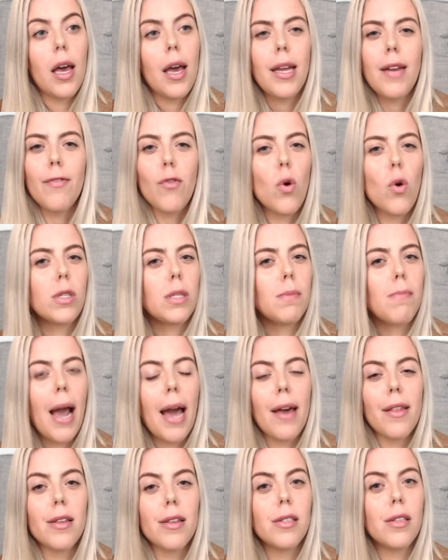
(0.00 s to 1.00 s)
And of course,
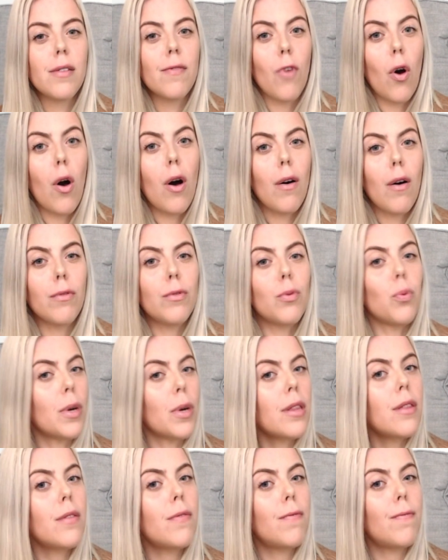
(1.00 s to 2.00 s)
math is involved with
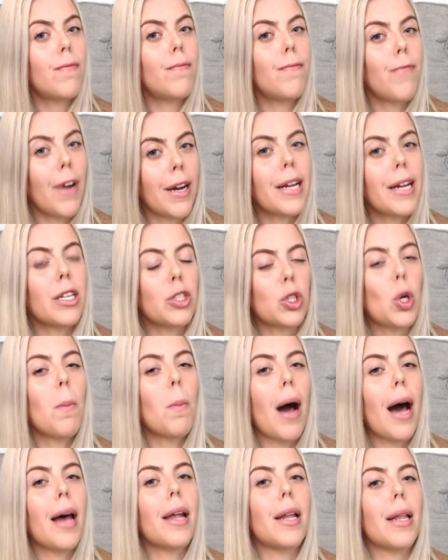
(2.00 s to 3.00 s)
financial
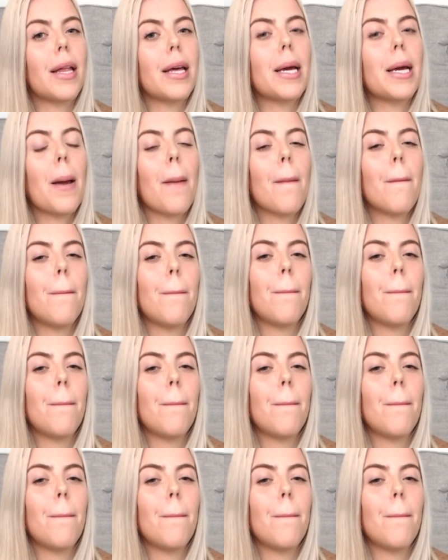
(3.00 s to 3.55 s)
modeling,